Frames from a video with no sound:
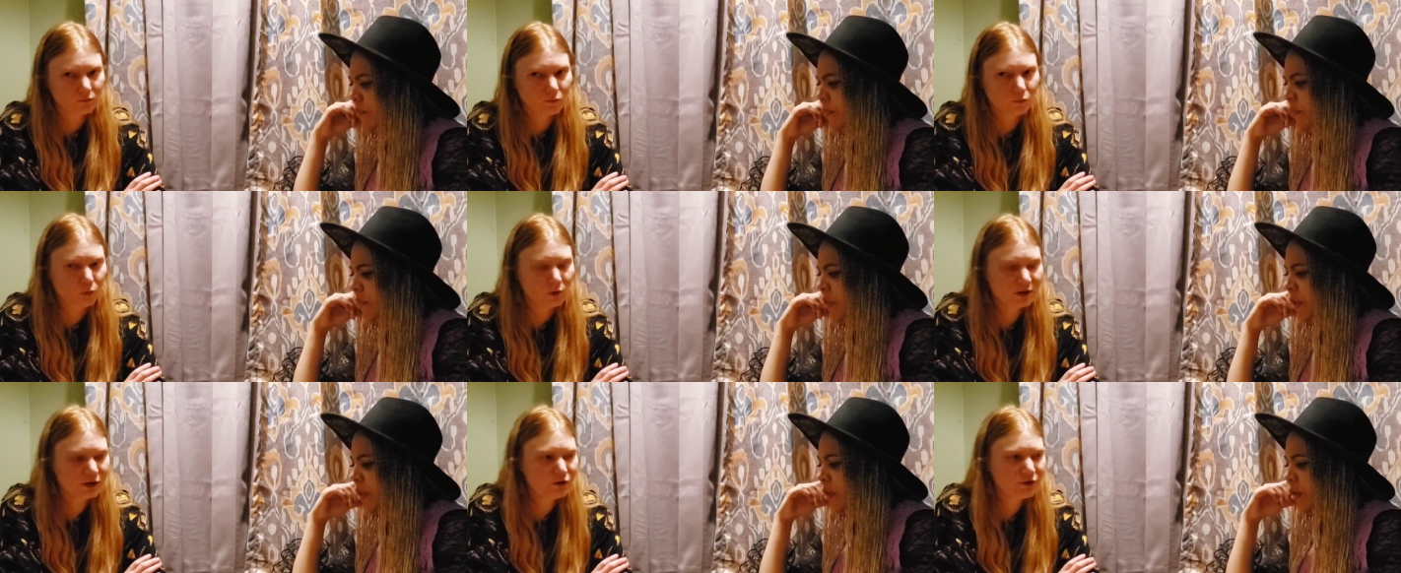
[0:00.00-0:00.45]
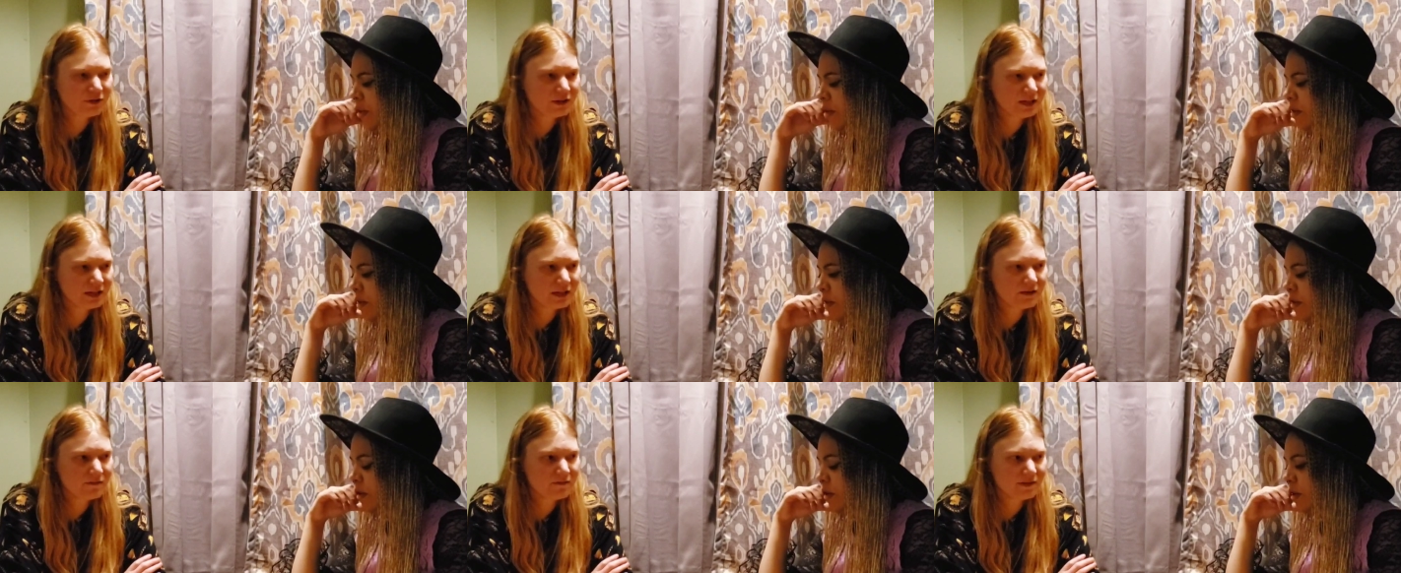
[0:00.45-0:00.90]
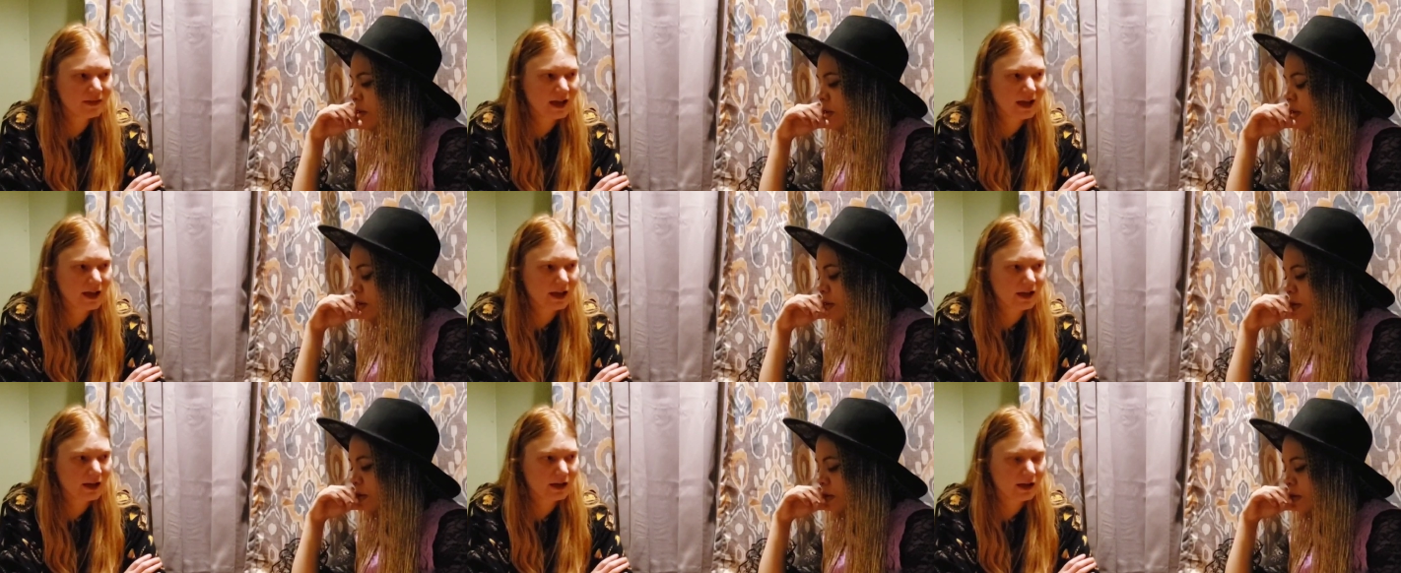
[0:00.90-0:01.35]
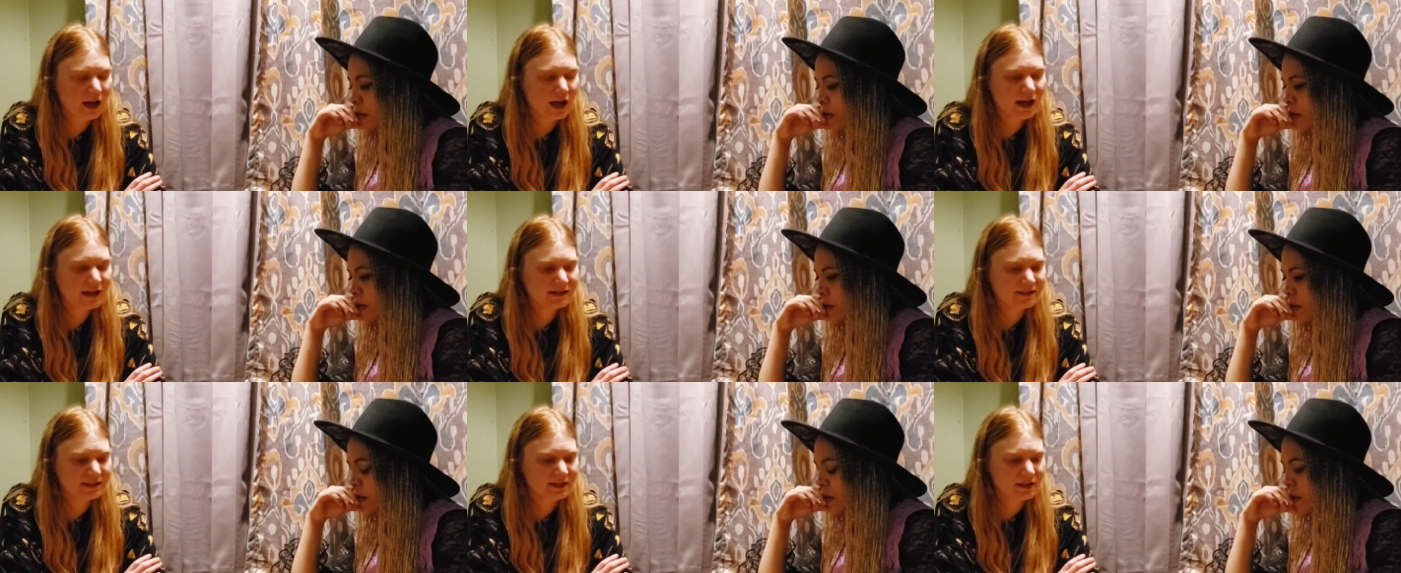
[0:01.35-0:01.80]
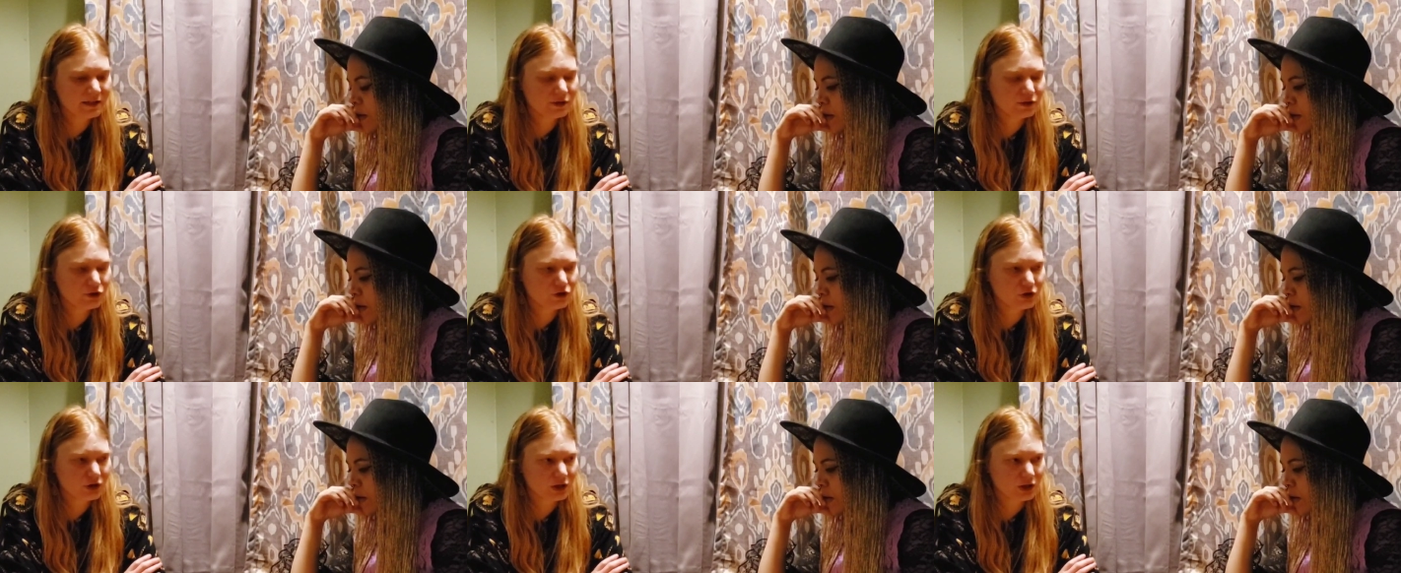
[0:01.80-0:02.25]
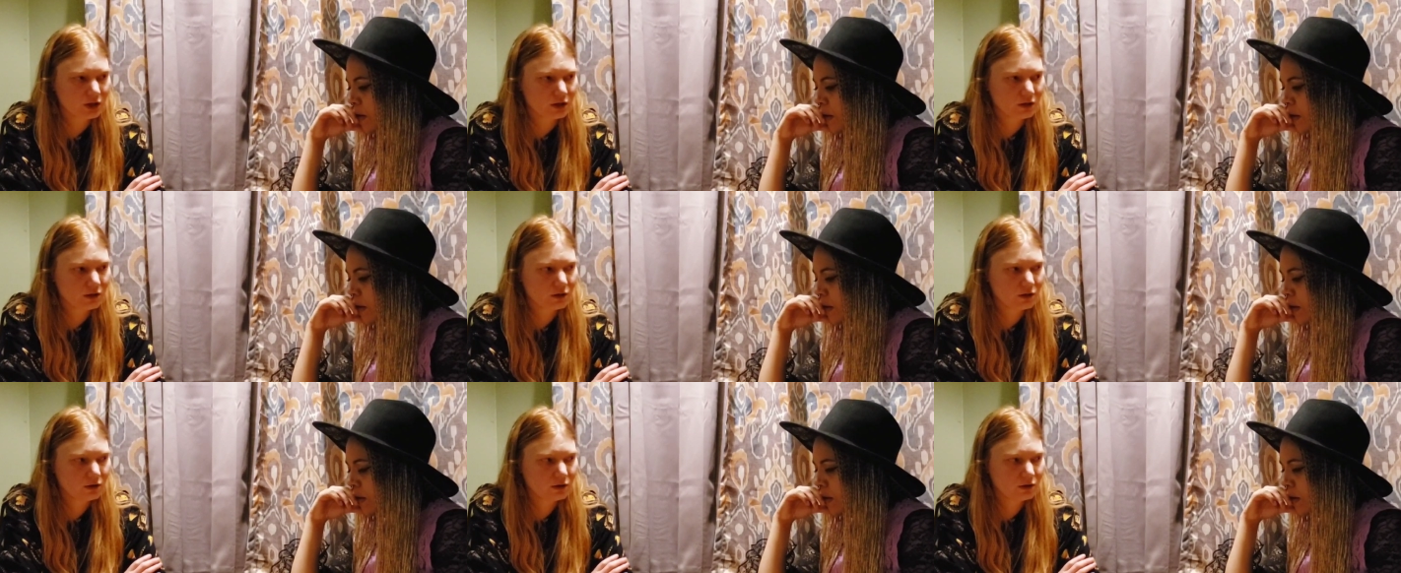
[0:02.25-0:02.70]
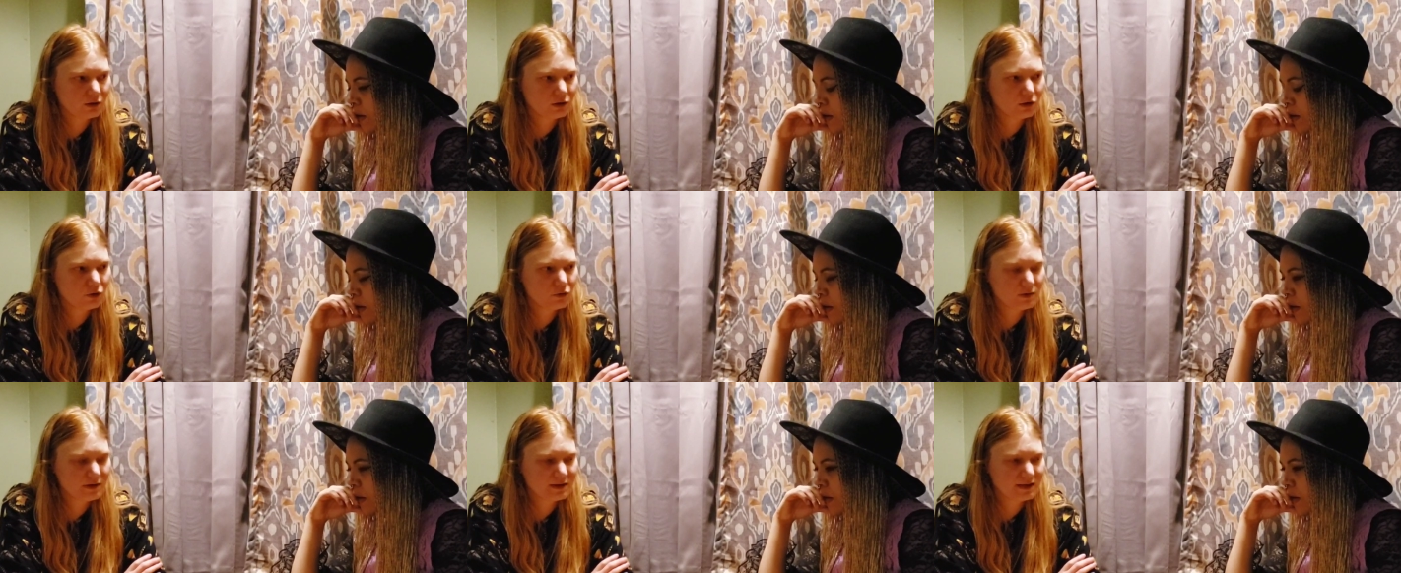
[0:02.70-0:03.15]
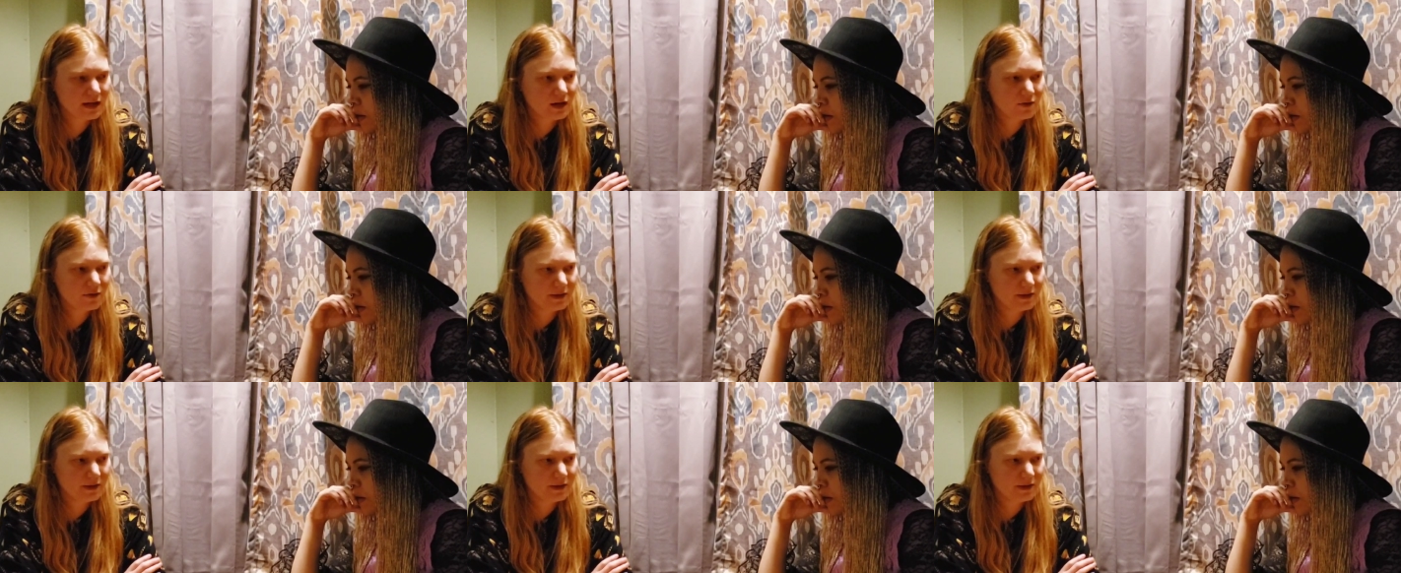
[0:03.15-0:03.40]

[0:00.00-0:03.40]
Speaker 1: What do you think of that guy's energy who is out